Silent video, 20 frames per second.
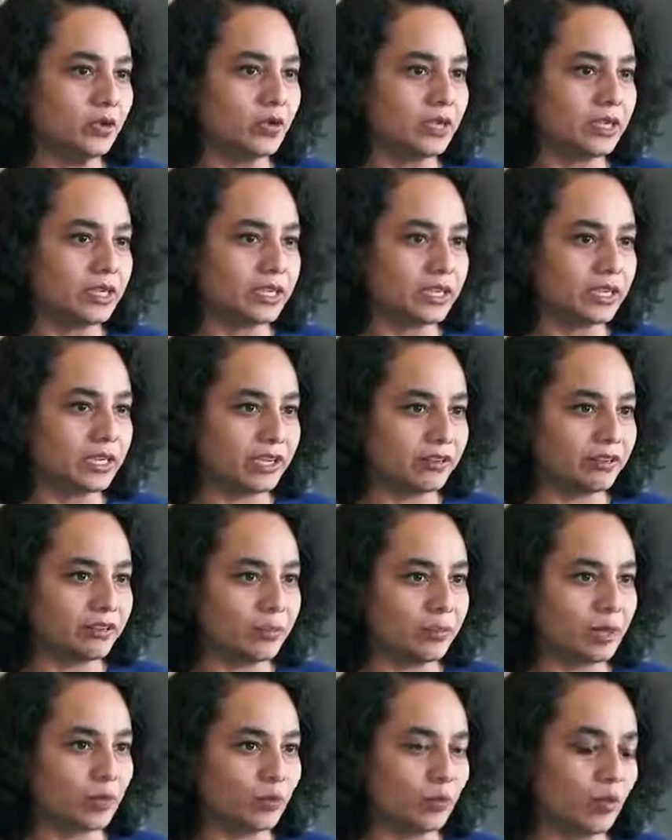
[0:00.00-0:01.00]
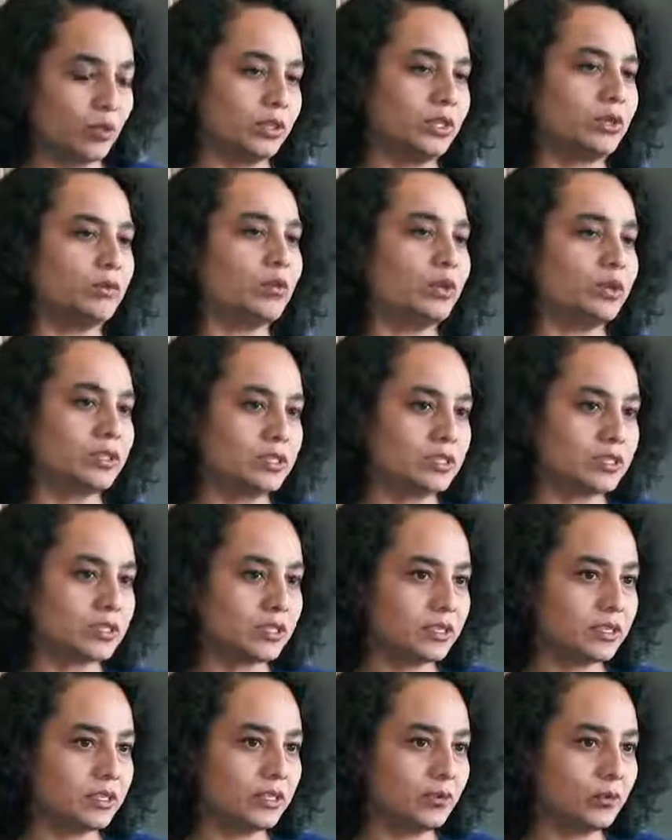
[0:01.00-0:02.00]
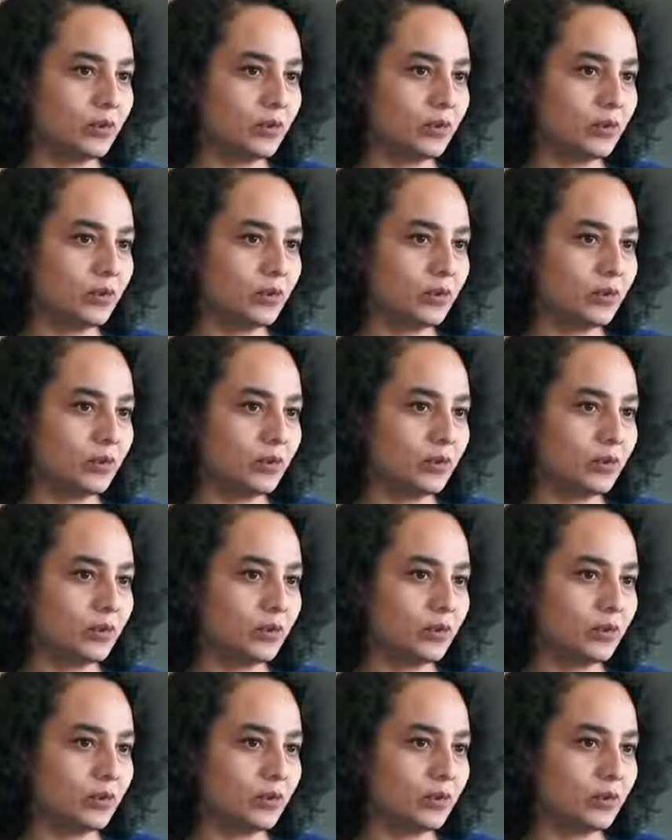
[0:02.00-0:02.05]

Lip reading: on in life about what they want to study,